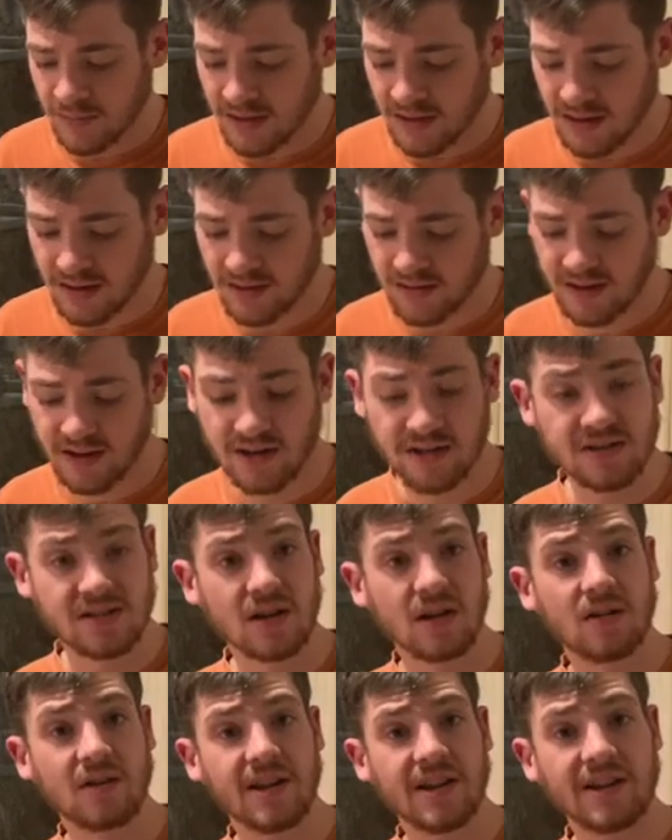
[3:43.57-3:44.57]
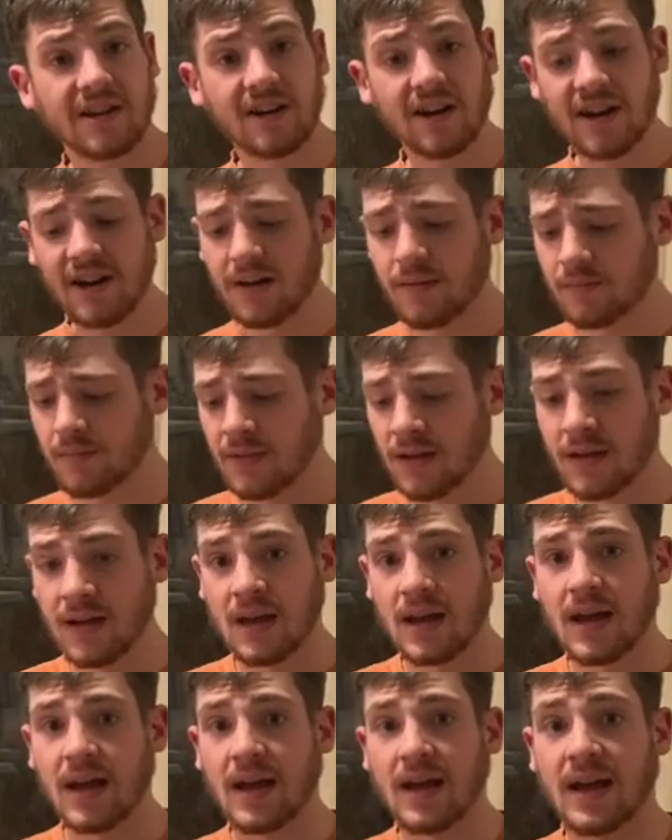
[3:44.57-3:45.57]
And there's our letter M,
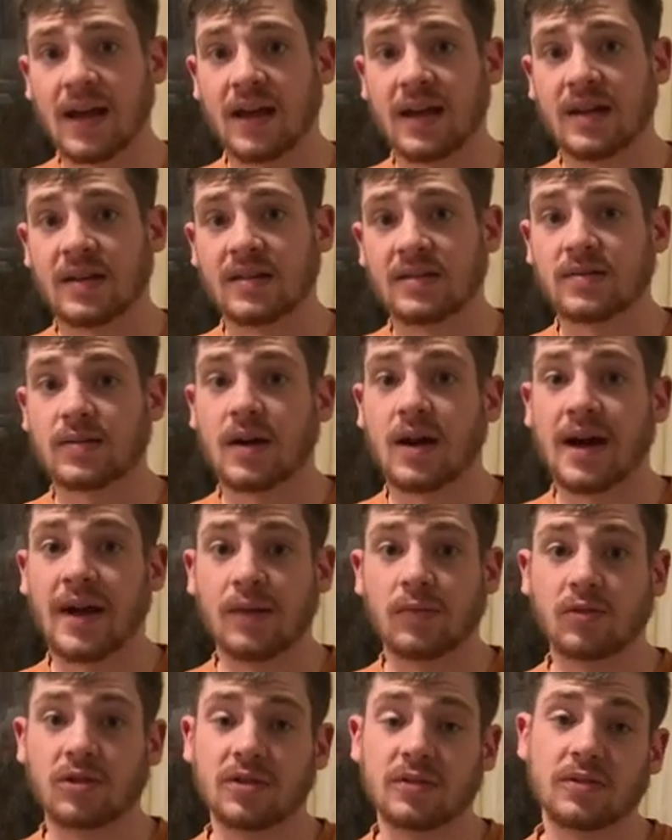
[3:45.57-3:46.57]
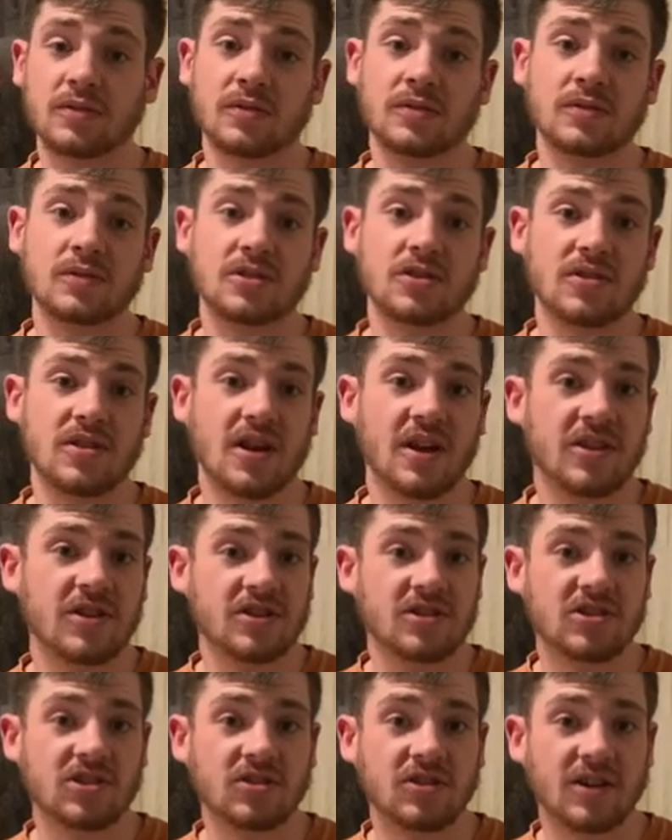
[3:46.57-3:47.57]
and I will do the other
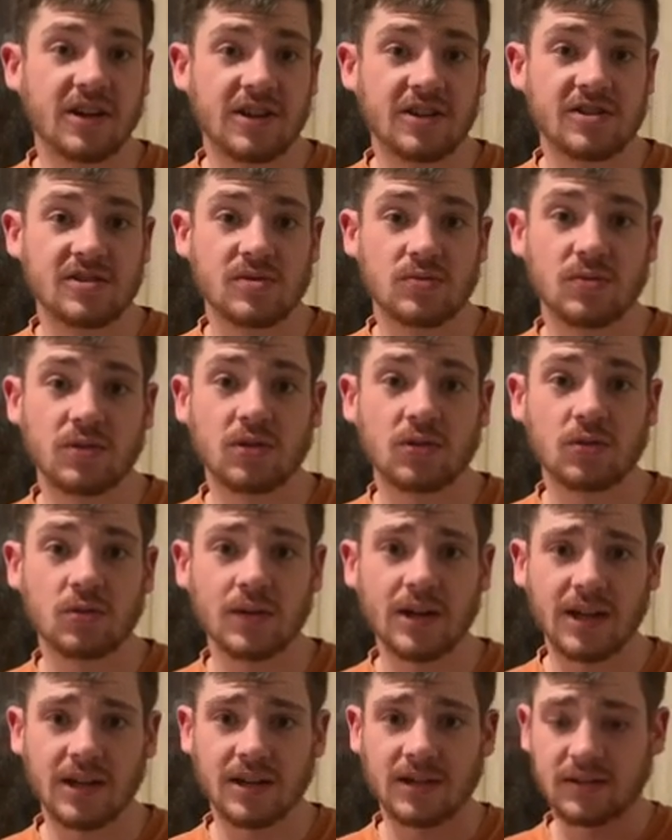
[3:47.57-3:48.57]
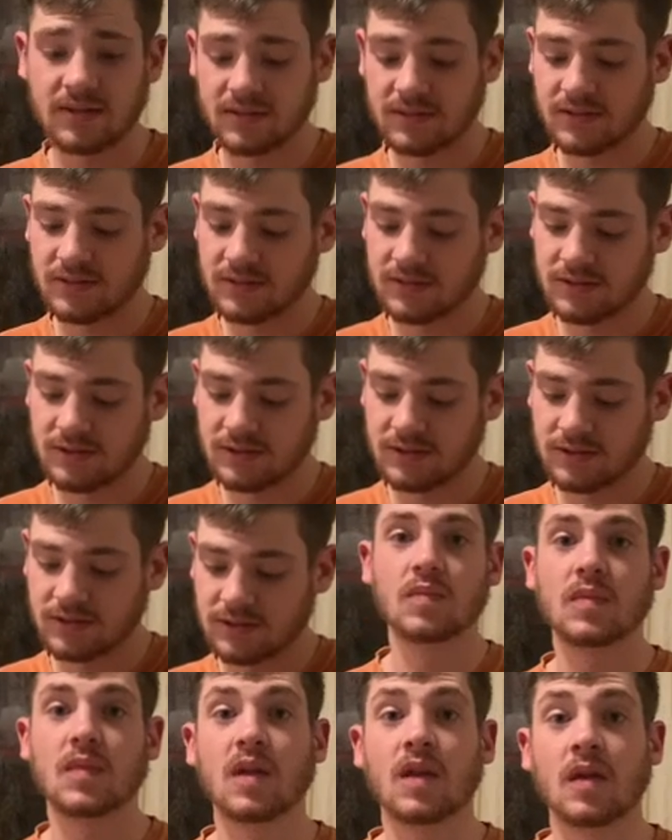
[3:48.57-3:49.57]
2 letters real quick.
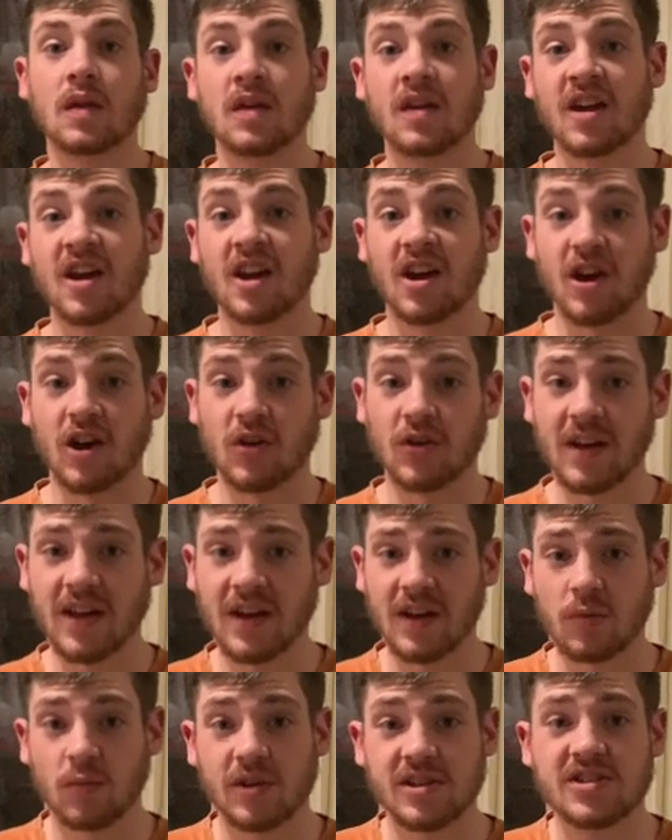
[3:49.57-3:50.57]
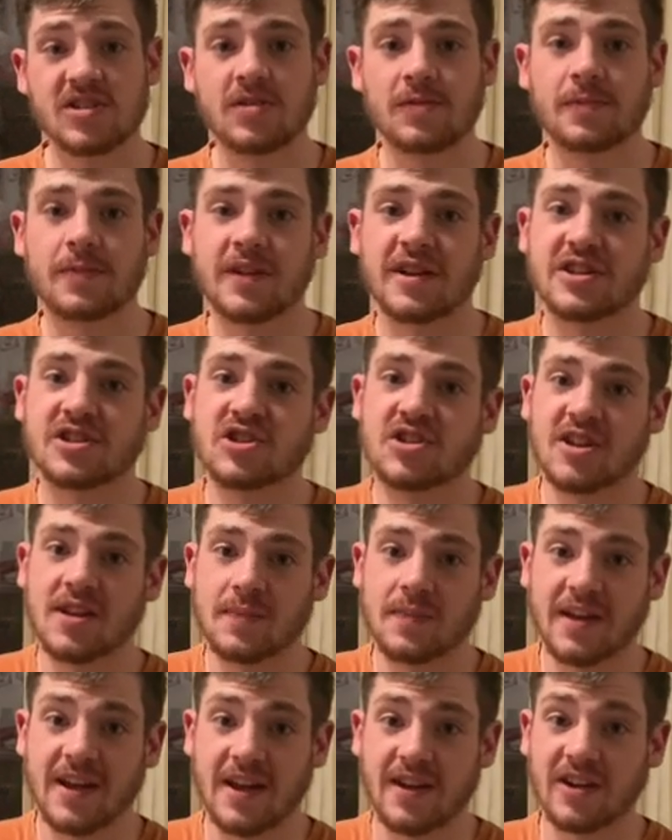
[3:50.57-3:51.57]
Okay, once you've finished
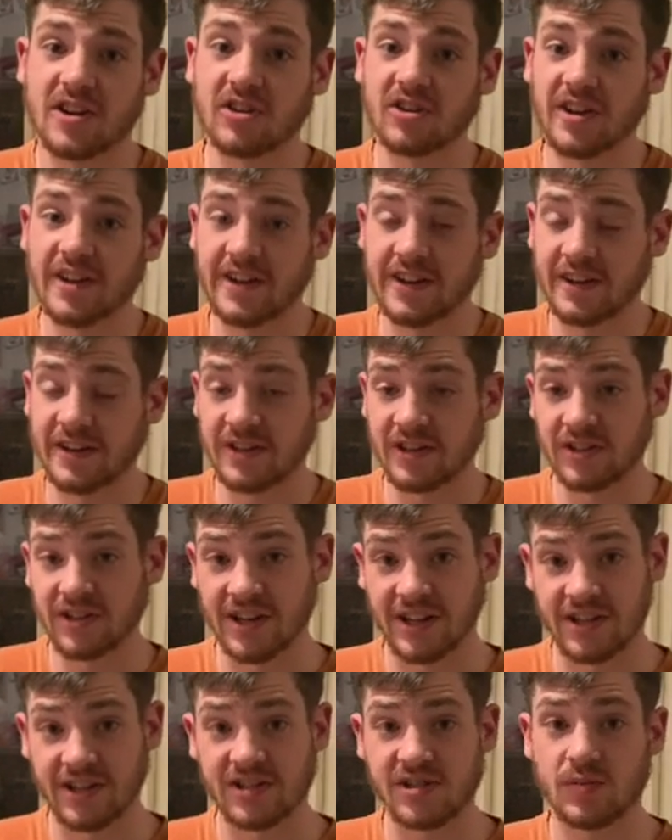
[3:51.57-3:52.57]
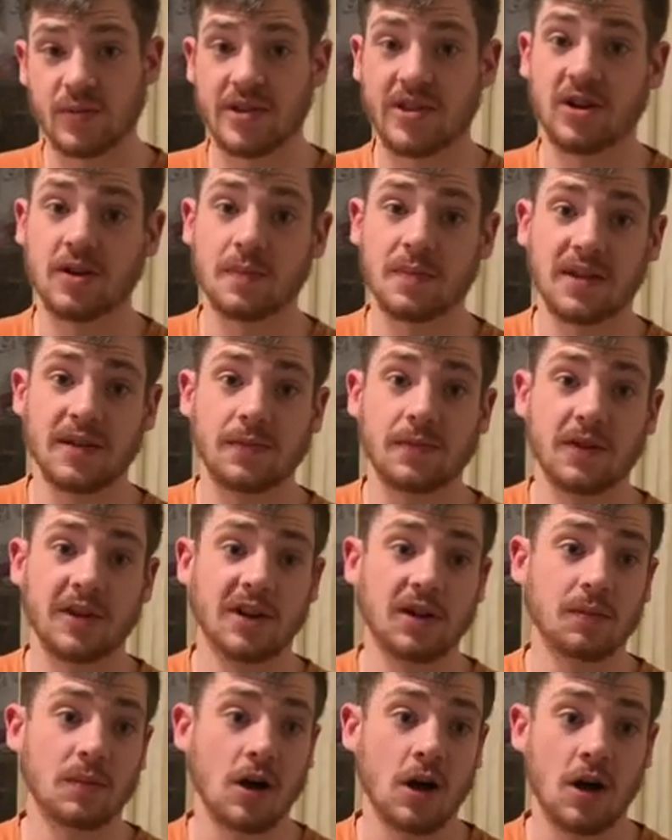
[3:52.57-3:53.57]
stamping out your letters, whether it be for your
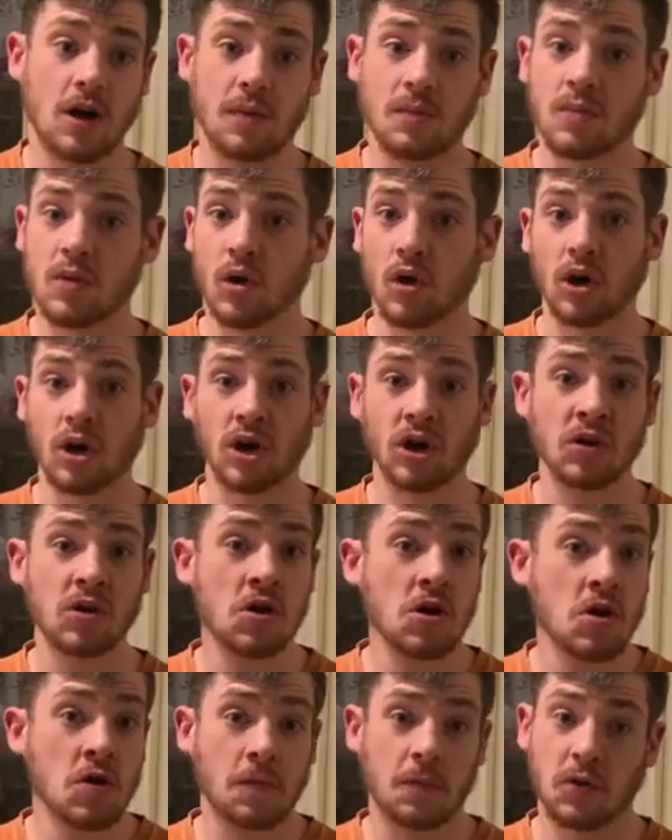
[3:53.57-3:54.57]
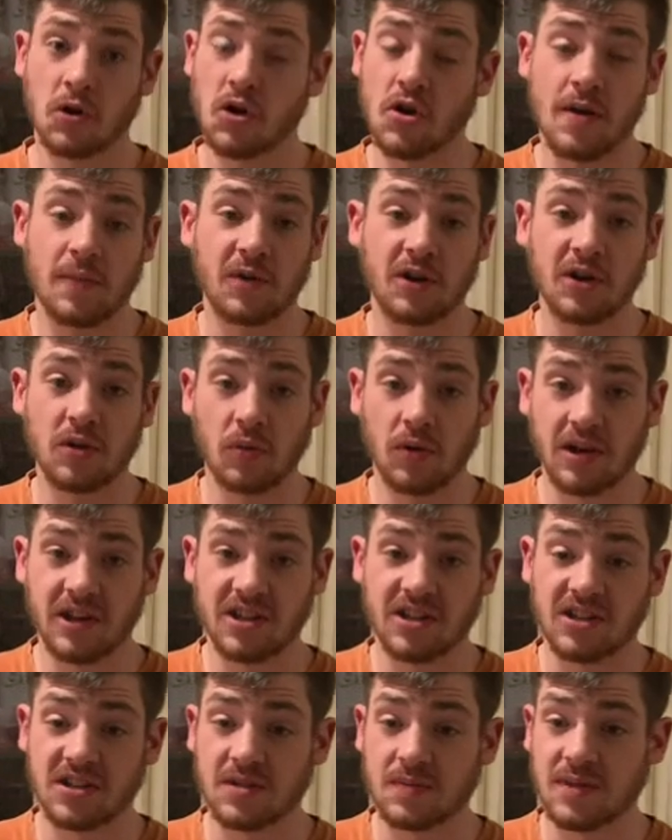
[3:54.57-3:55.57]
mom or for whoever you wanted
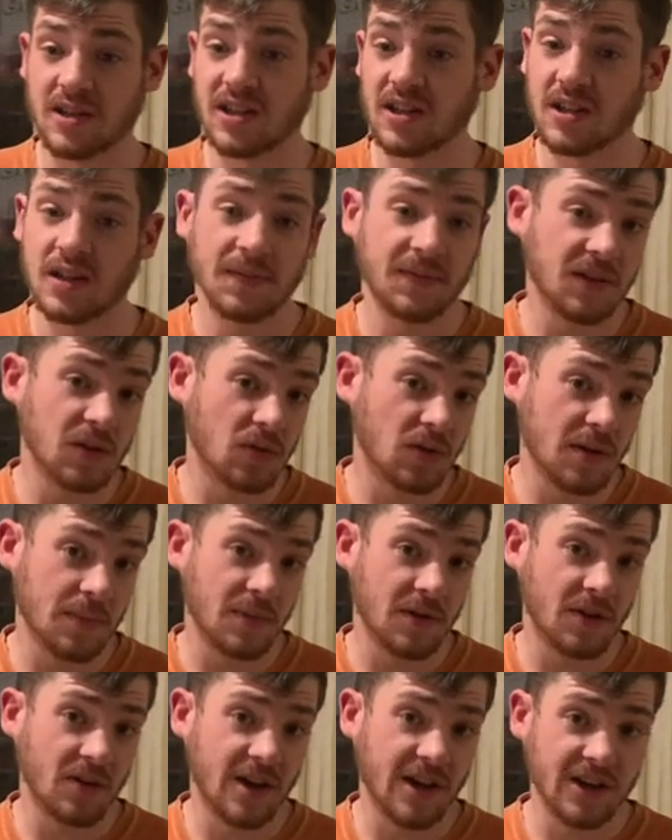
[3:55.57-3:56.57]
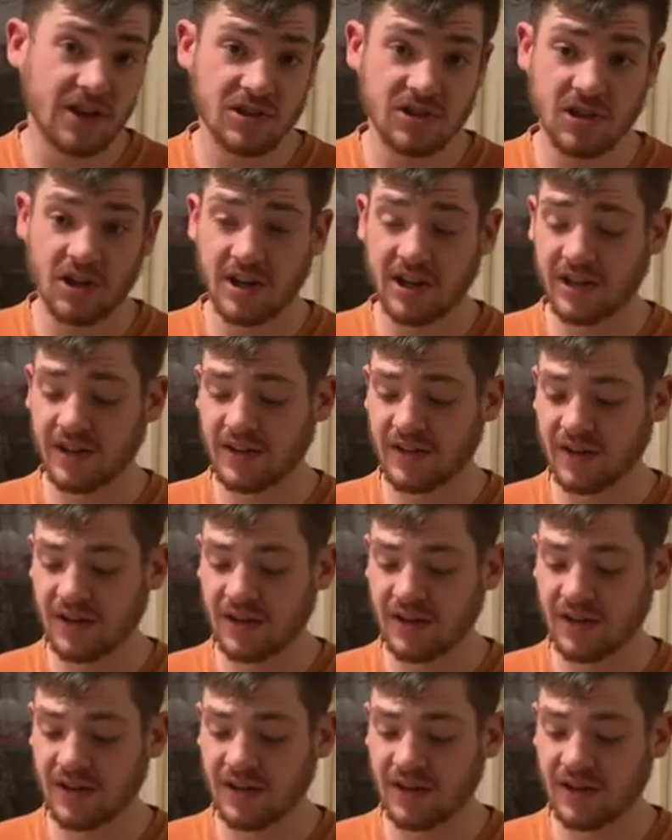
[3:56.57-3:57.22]
it to be, if you want to put letters on it